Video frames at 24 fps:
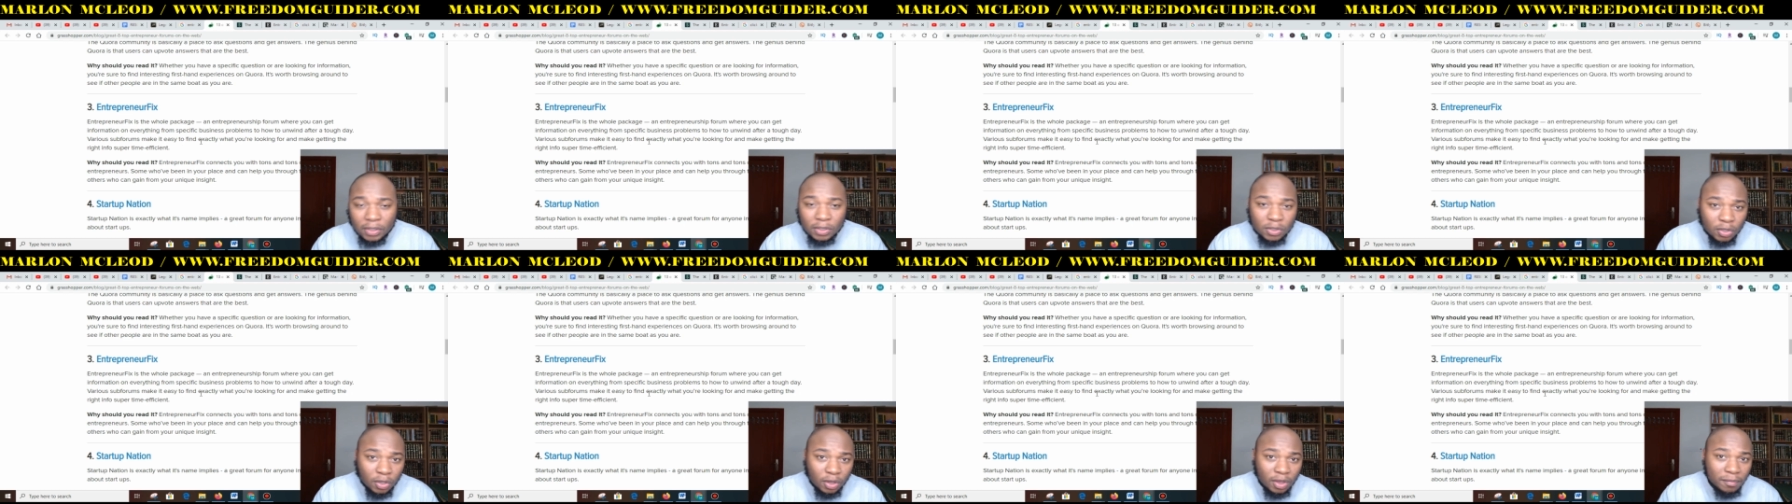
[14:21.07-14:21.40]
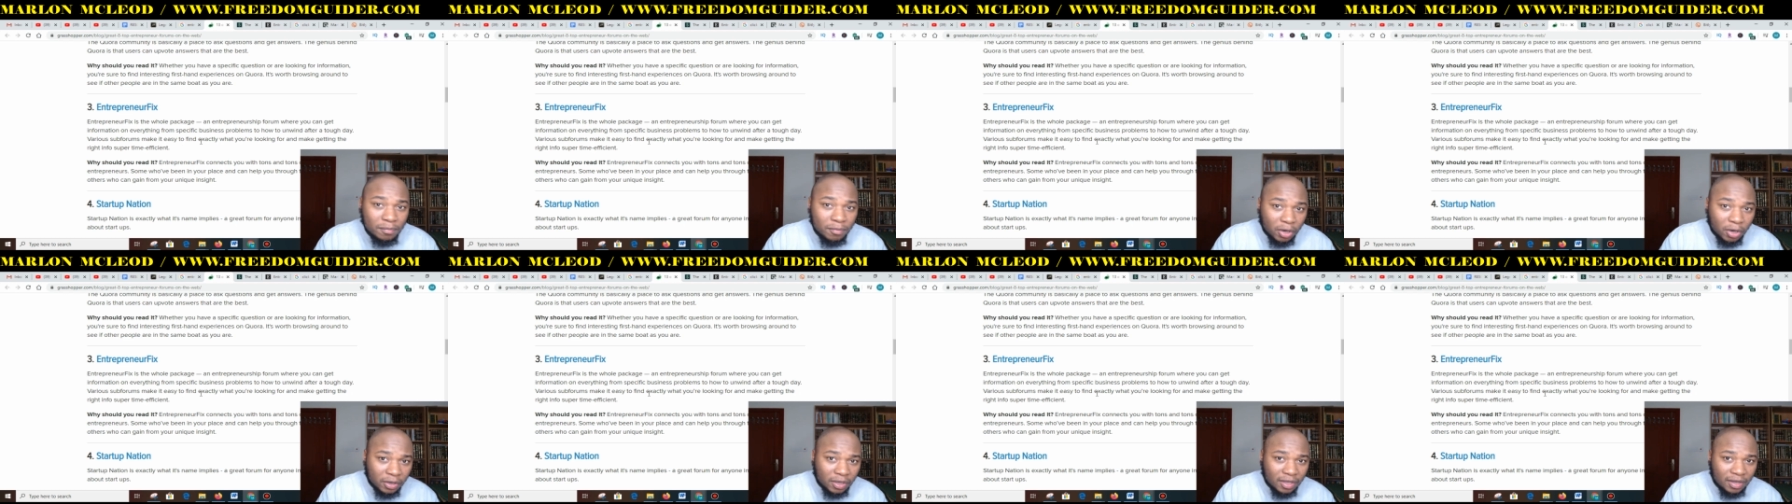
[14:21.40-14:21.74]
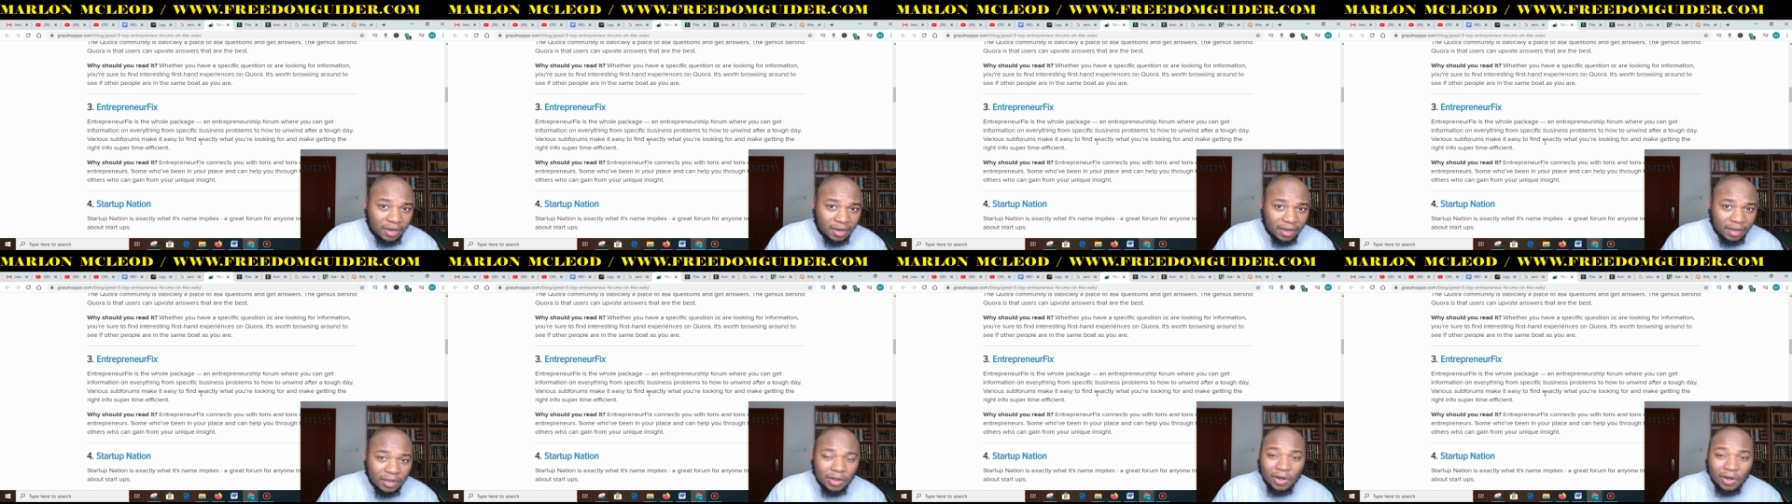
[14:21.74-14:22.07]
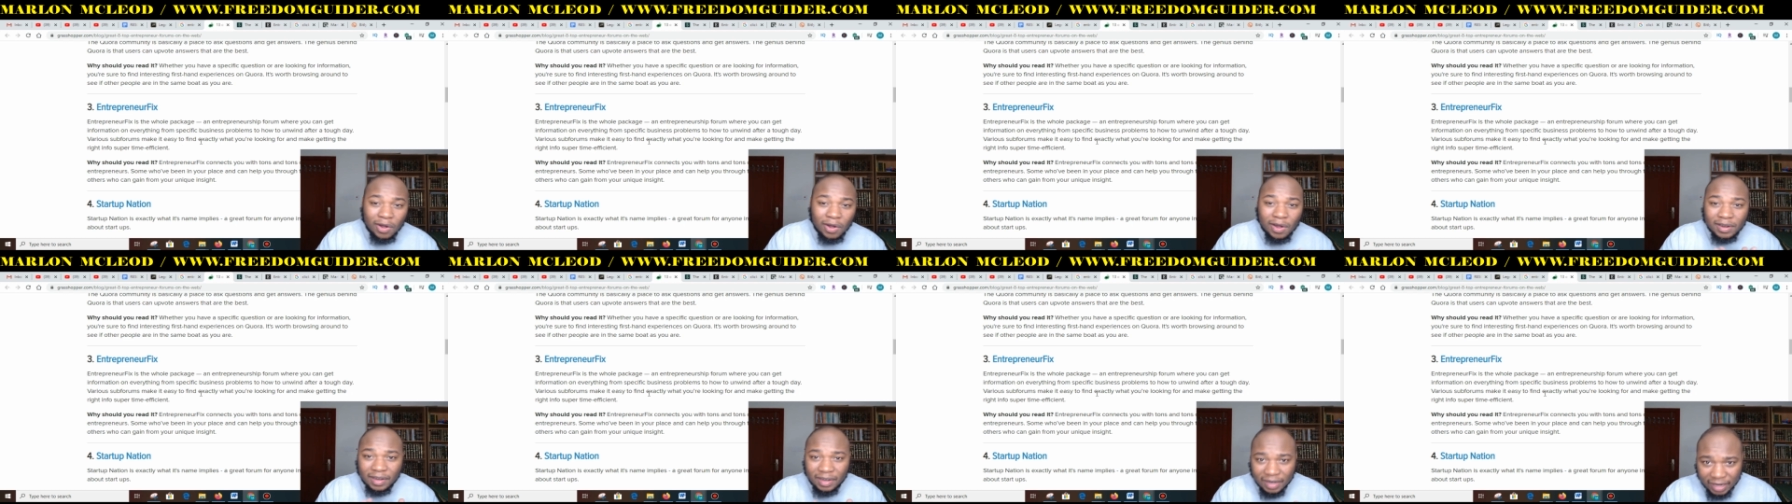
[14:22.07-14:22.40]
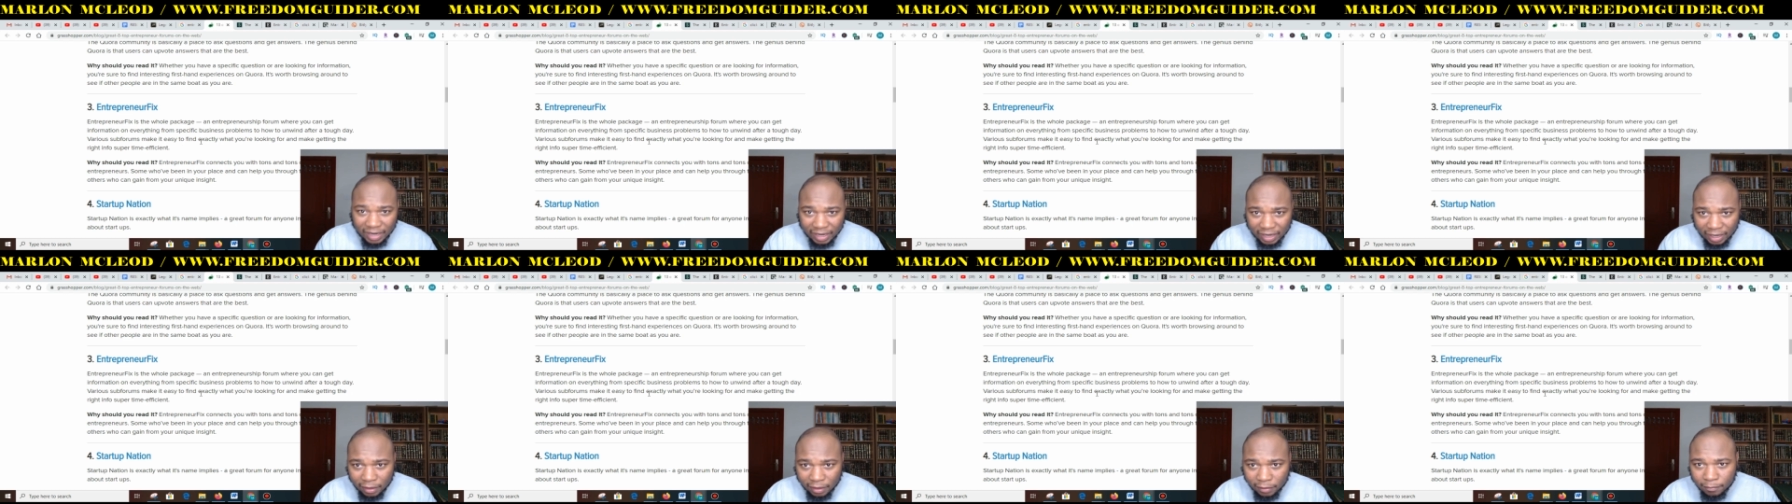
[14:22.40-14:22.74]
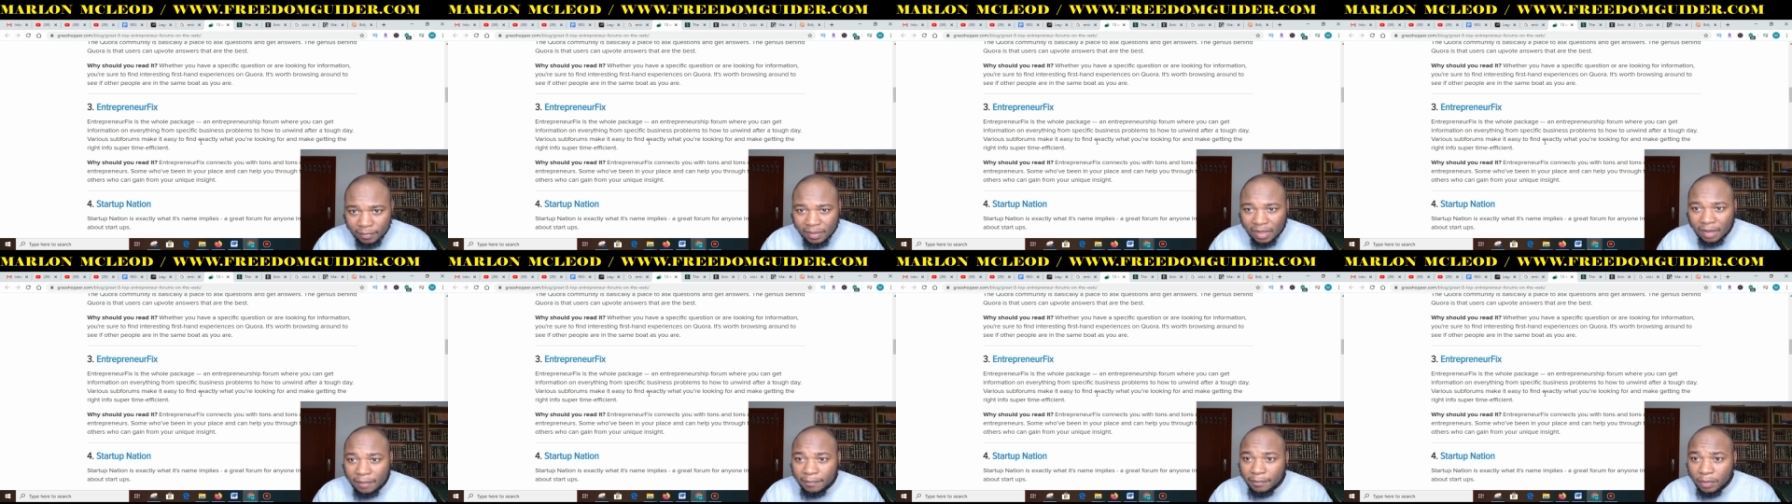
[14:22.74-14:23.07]
to the marketing
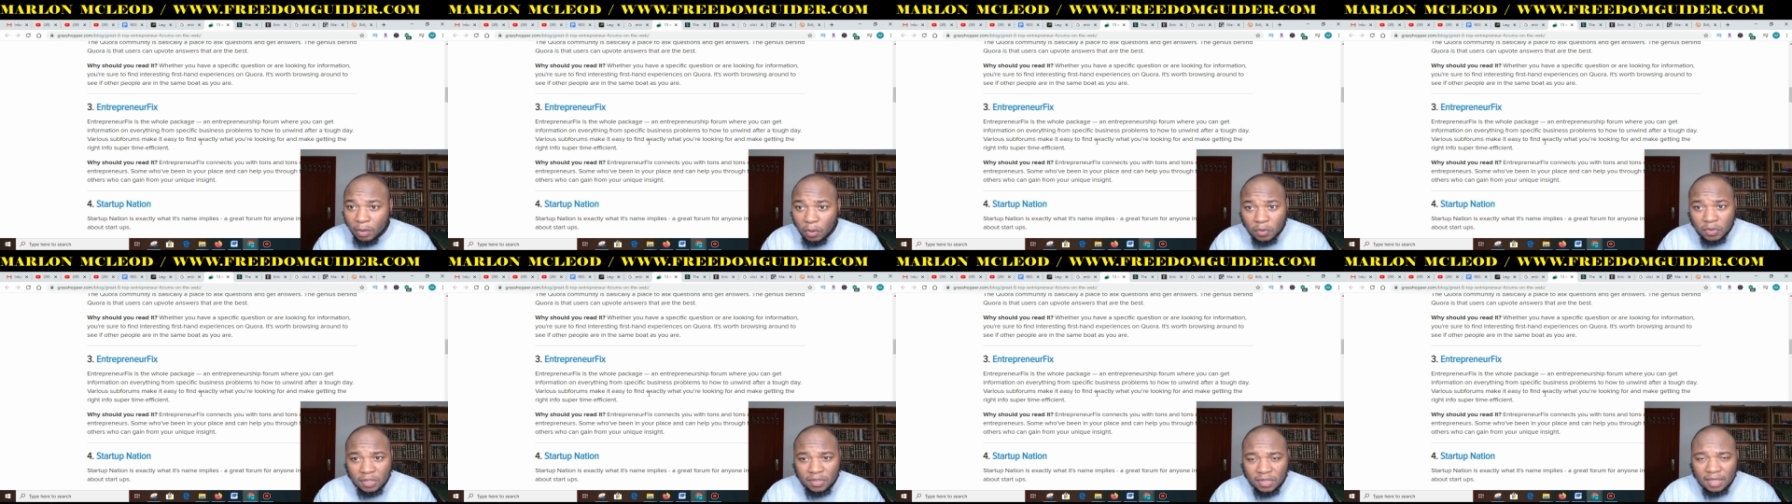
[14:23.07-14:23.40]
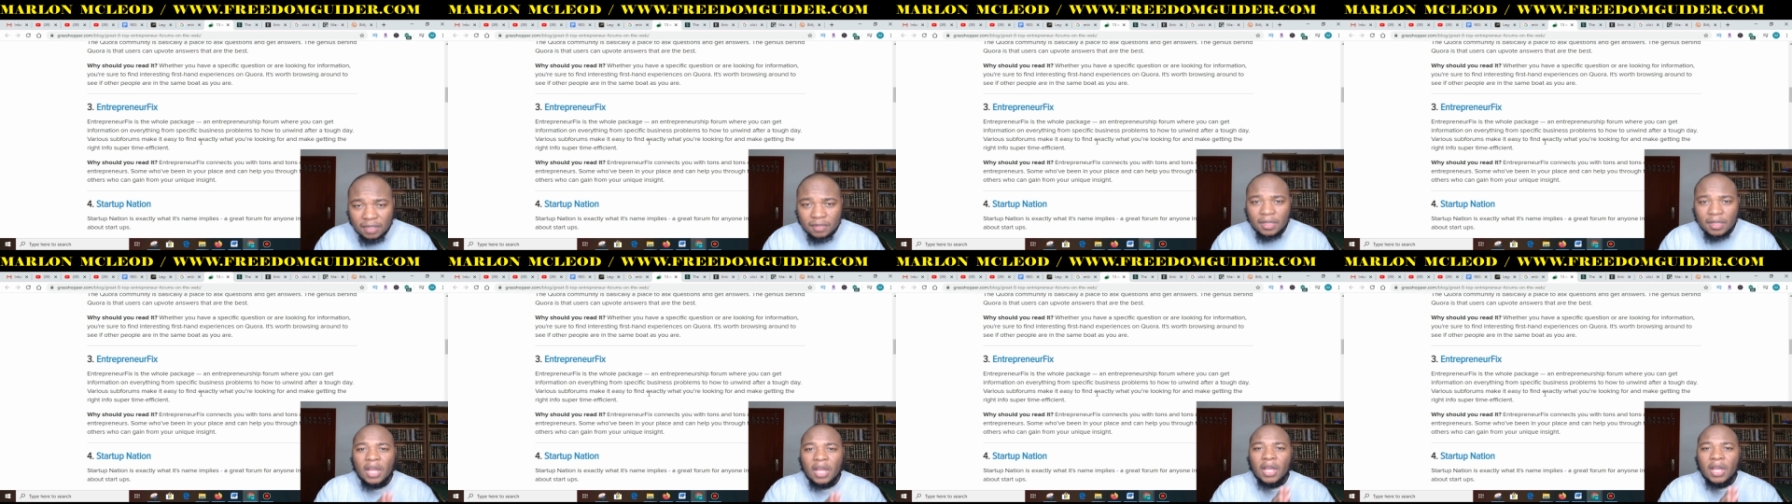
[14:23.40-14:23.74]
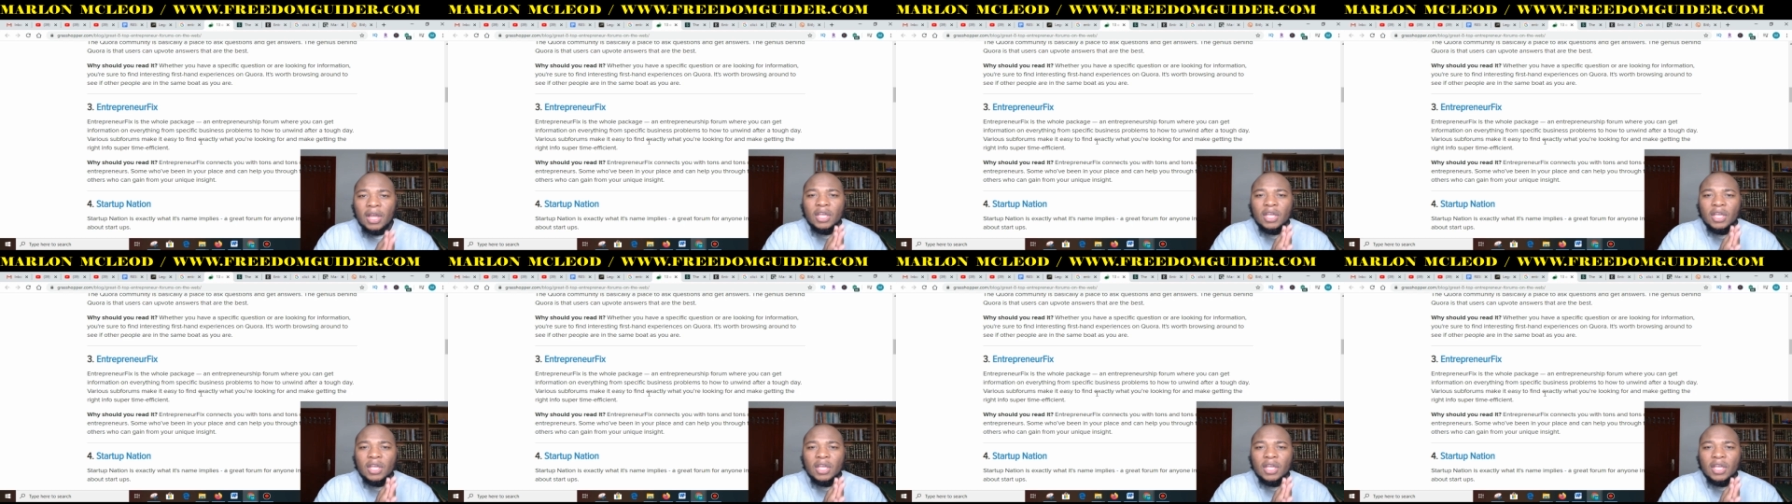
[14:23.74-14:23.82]
online processes,